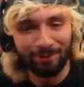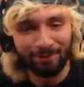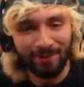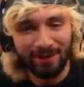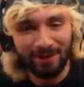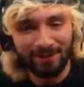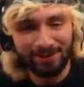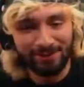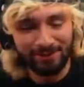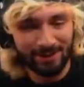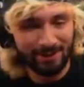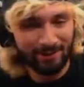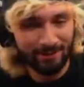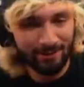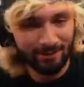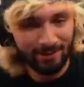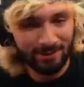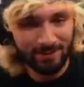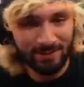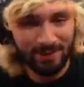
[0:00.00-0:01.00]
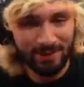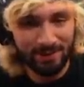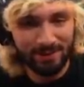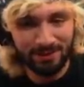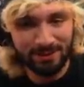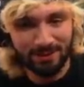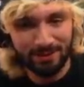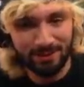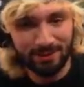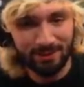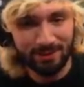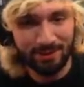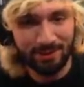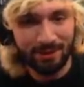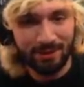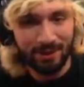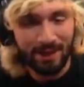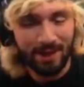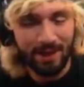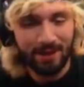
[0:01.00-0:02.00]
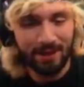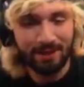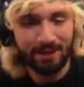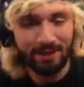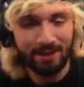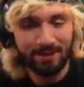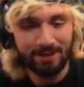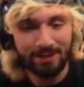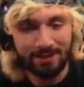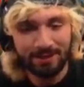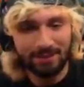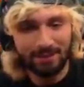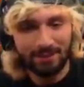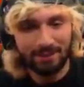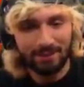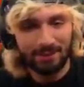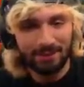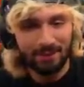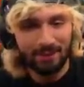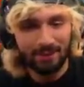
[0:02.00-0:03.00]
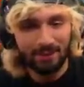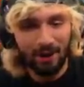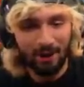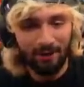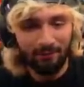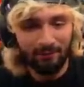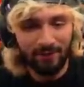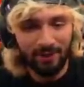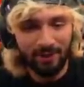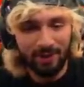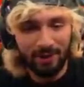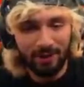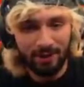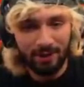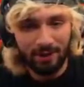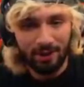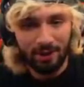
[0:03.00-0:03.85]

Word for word: Pikachu. I love this Pikachu. Ekans. Coffee.